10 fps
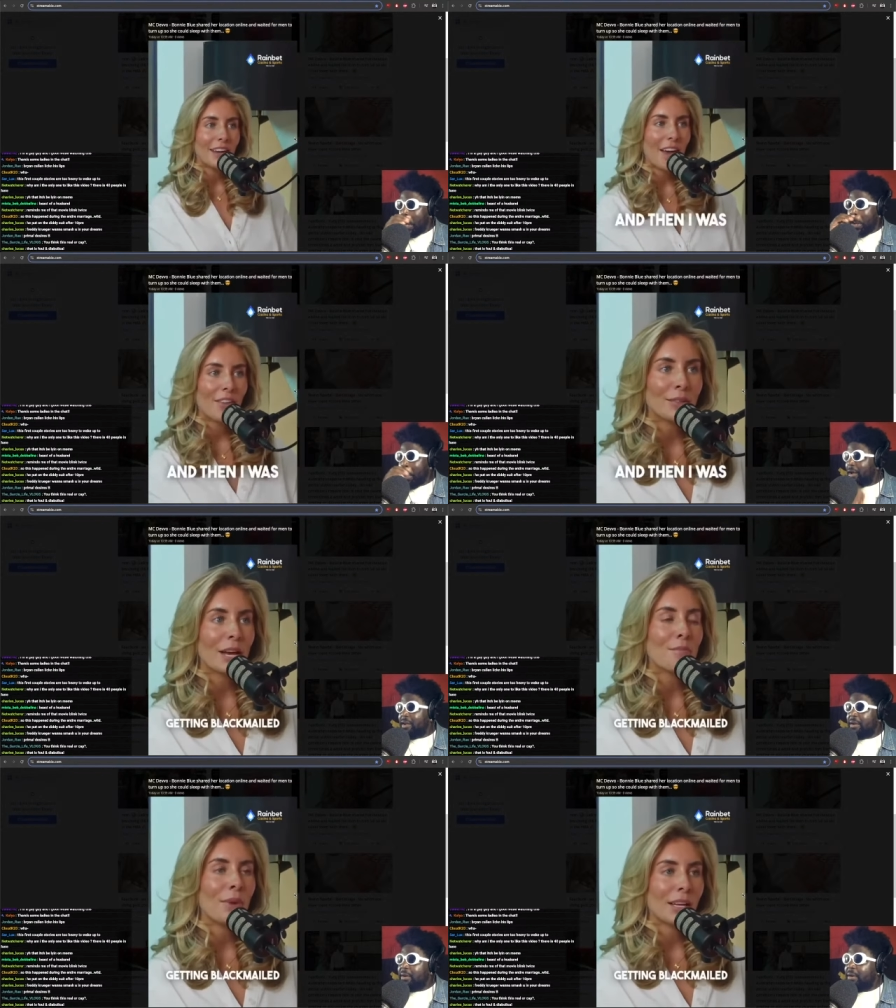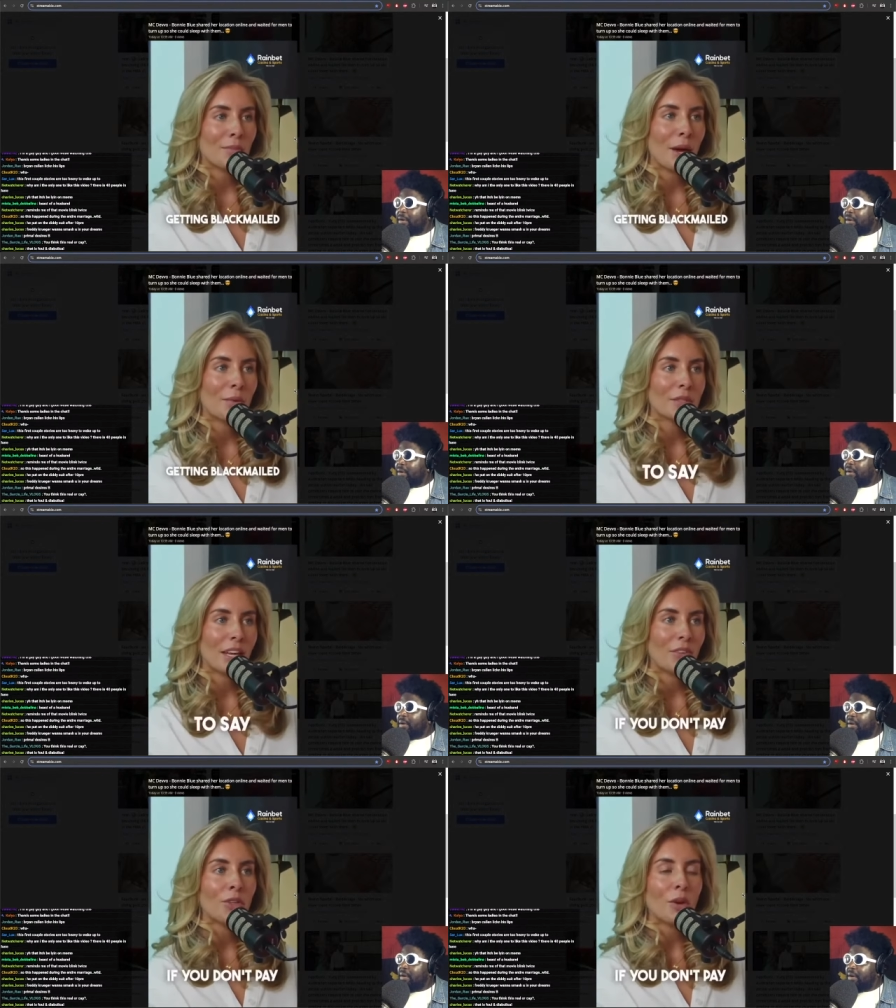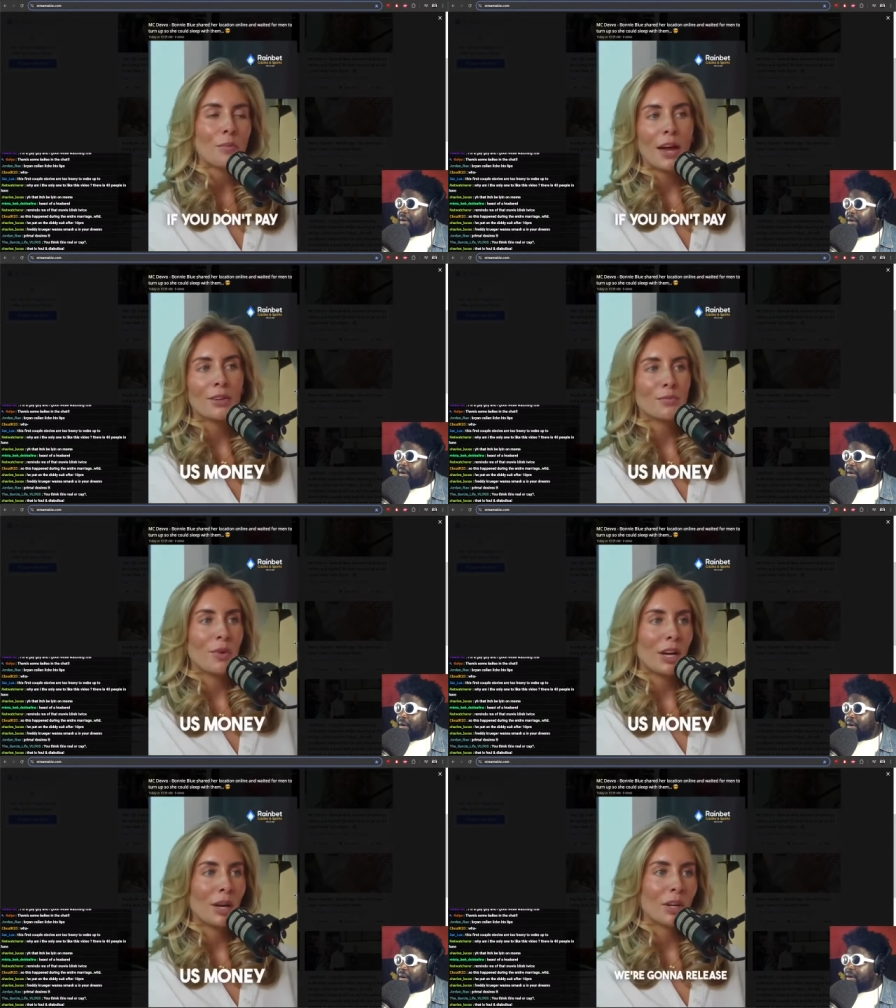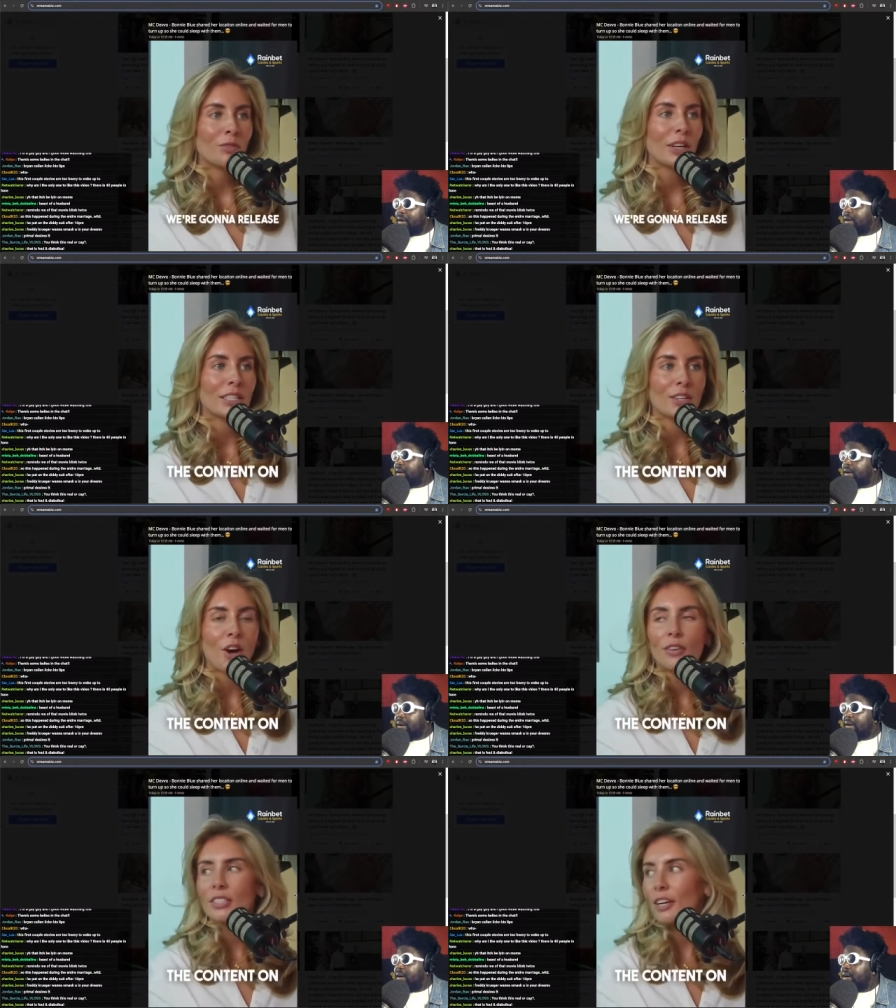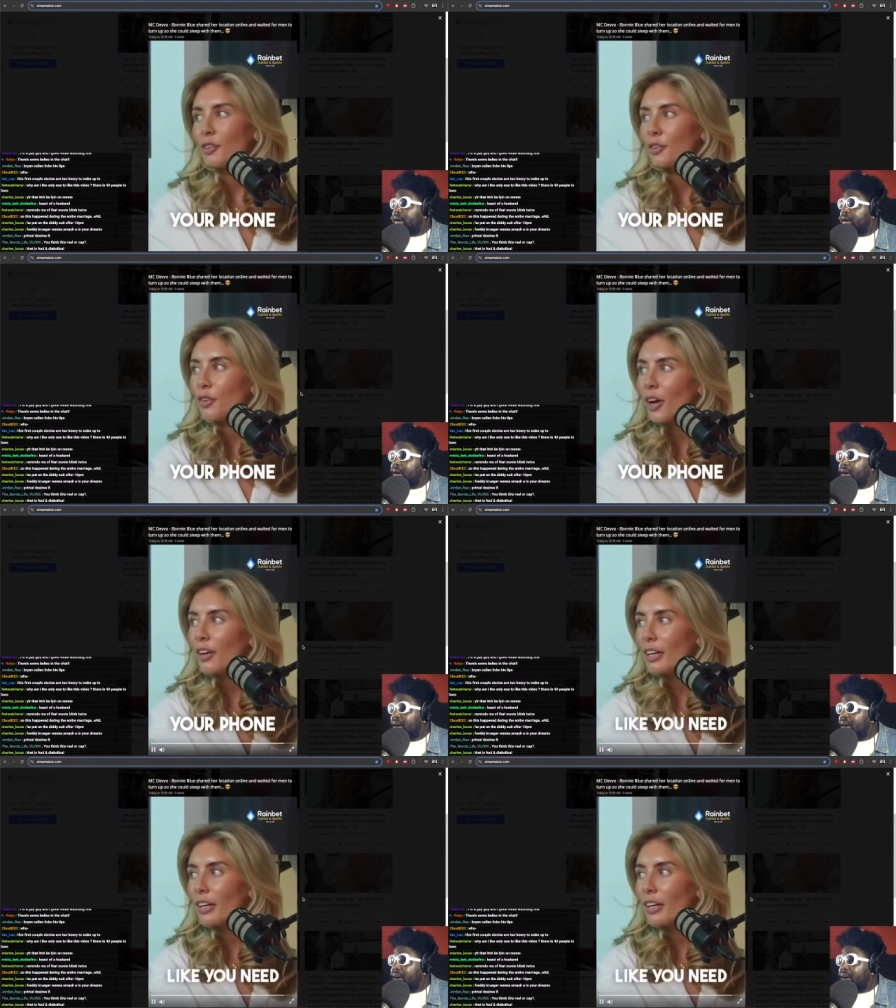And then I was getting blackmailed to say, if you don't pay us money, we're going to release the content on your phone.